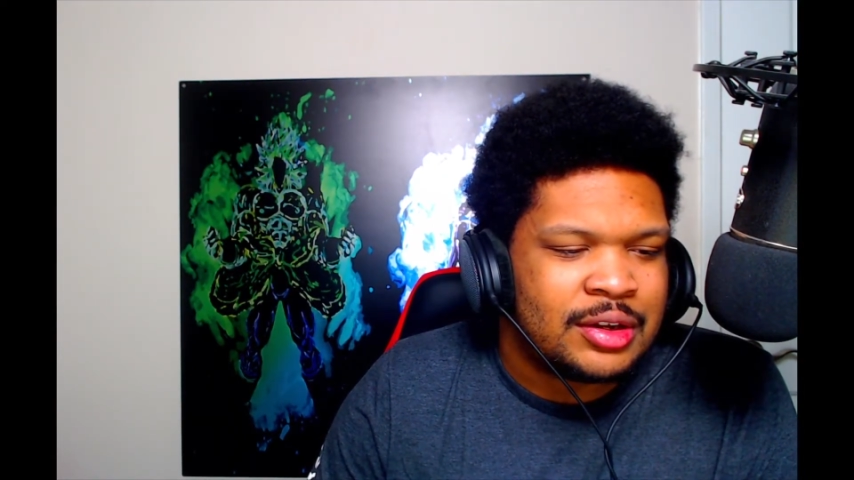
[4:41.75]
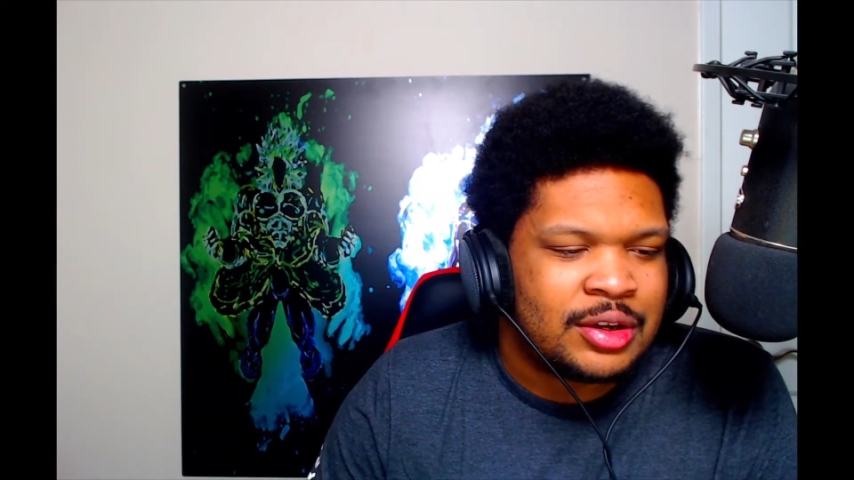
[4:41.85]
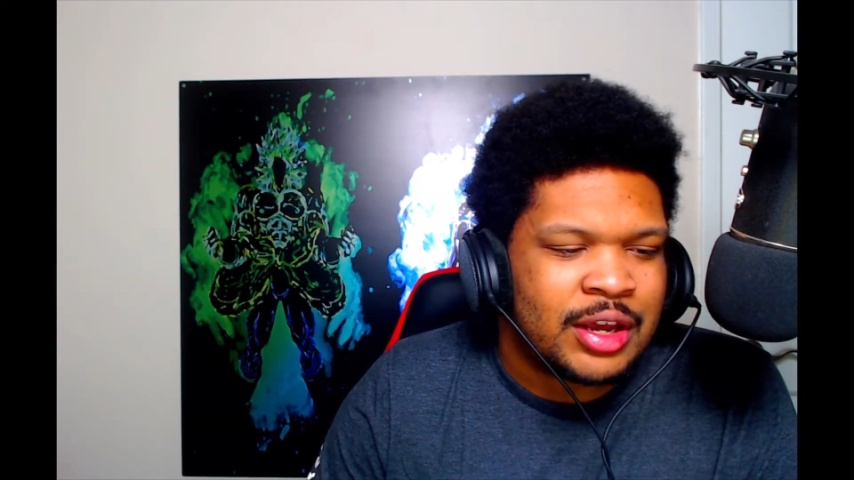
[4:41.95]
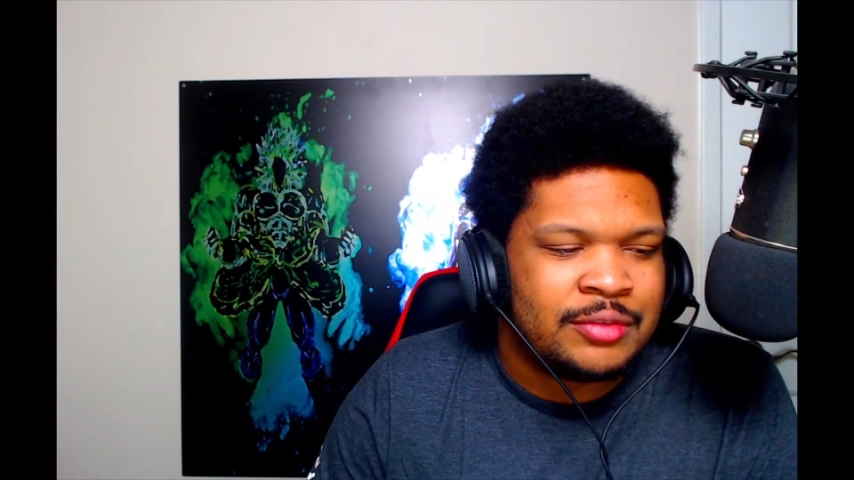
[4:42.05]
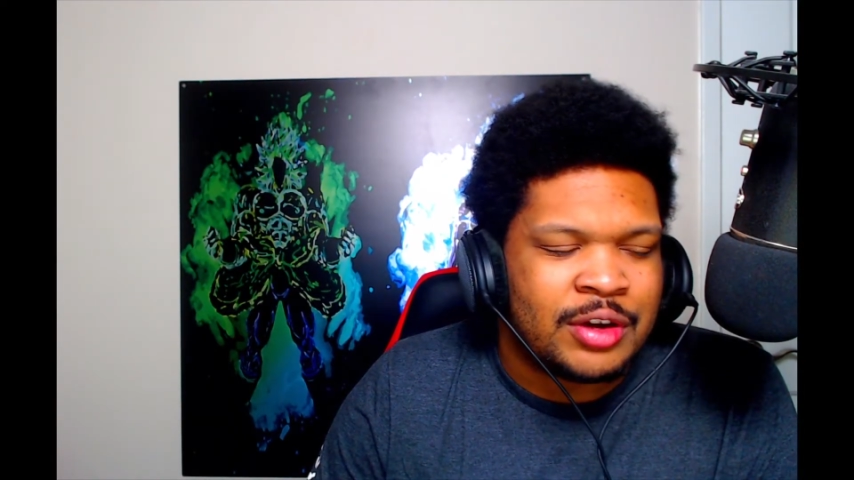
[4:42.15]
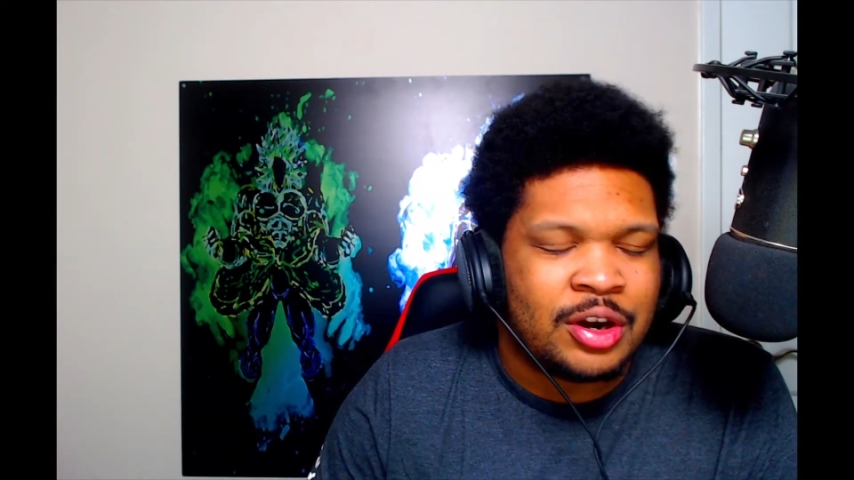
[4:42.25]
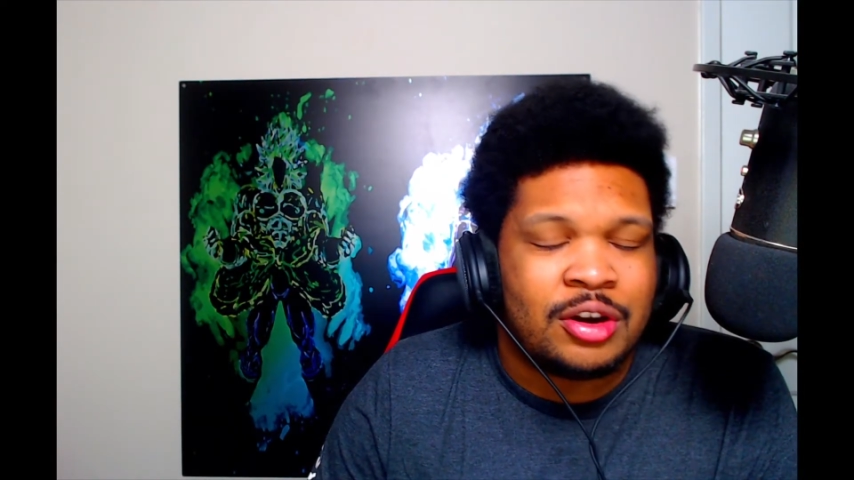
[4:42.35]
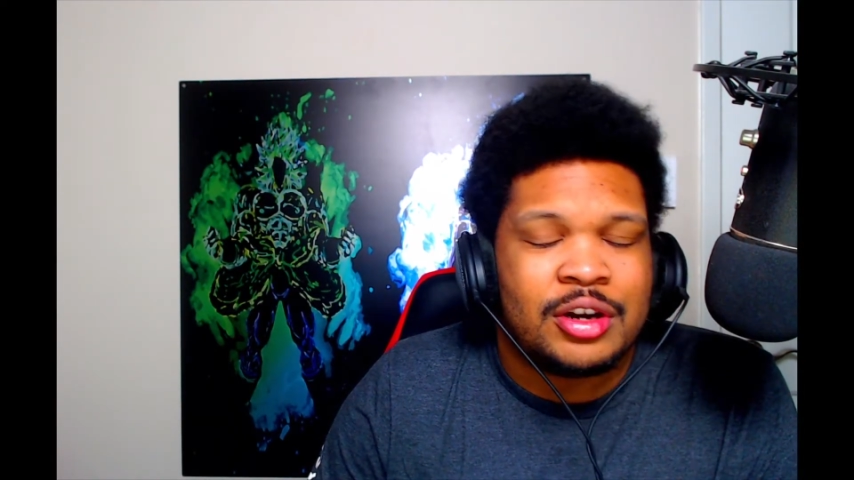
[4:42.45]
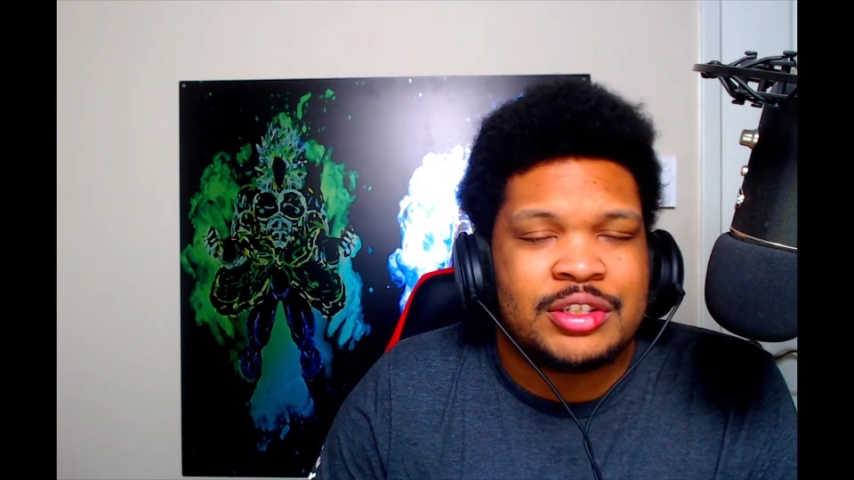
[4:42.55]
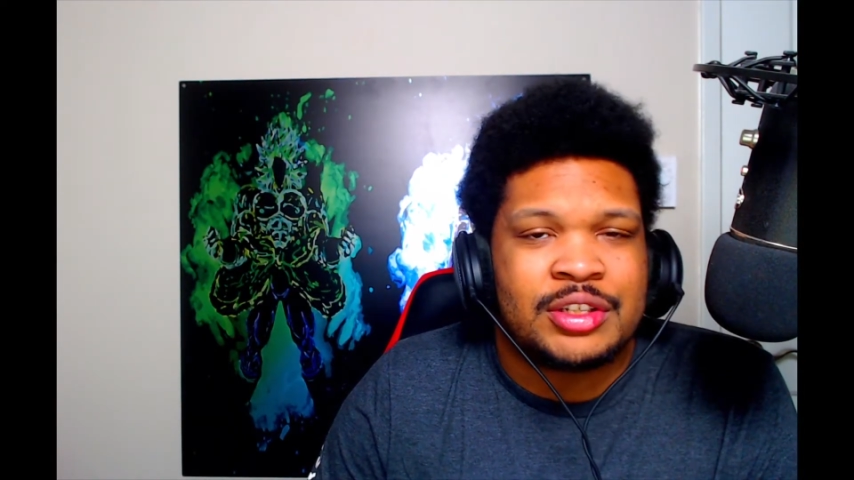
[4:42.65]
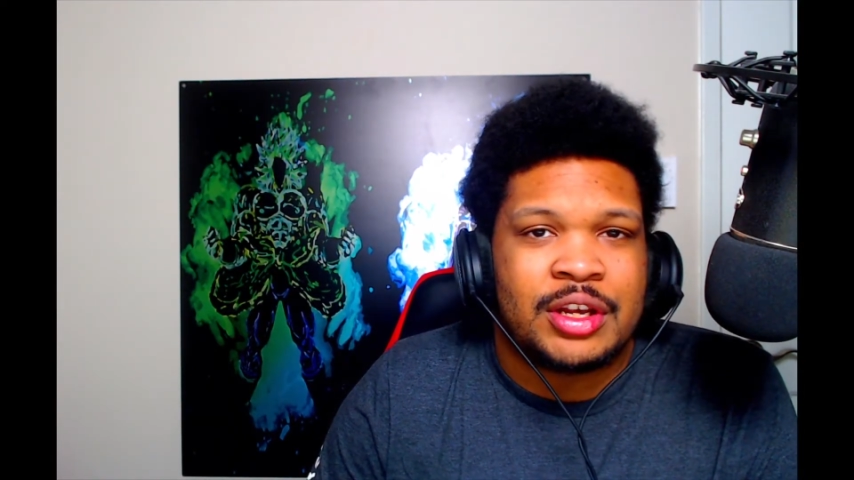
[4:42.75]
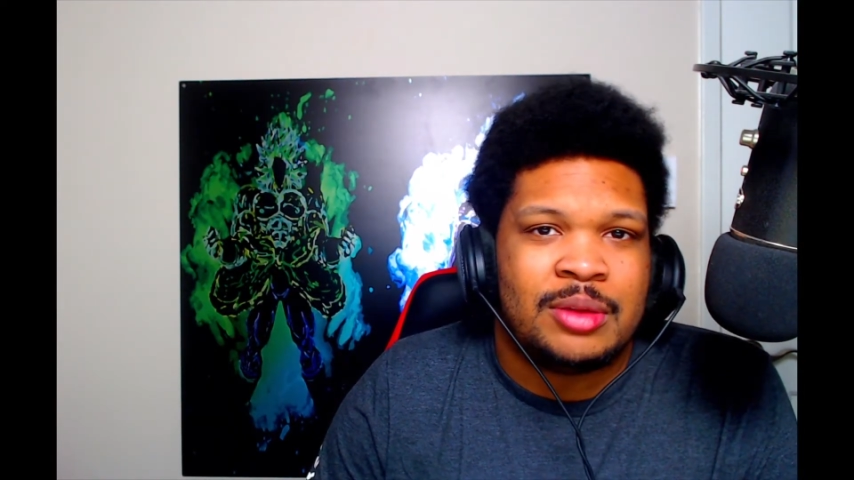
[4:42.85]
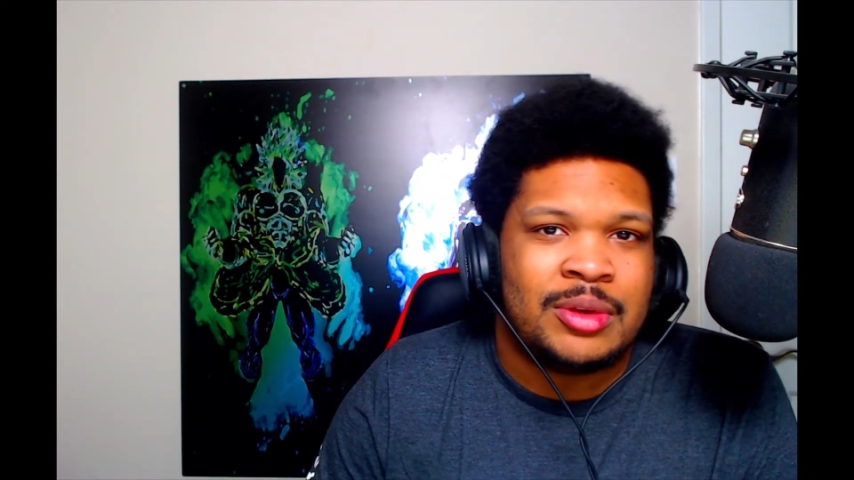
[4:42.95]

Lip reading: kind of a hard time